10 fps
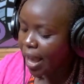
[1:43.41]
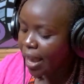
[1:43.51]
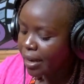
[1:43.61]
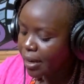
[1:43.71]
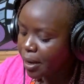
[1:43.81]

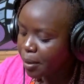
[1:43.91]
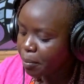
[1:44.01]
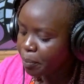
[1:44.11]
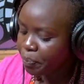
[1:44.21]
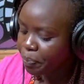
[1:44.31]

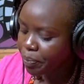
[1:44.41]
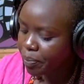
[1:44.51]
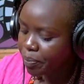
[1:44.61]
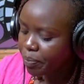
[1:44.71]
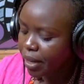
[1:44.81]
And
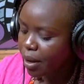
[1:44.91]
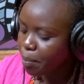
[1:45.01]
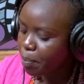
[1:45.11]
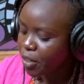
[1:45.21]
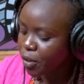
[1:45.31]

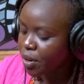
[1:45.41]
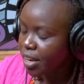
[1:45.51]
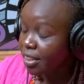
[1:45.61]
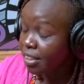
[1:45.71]
particularly,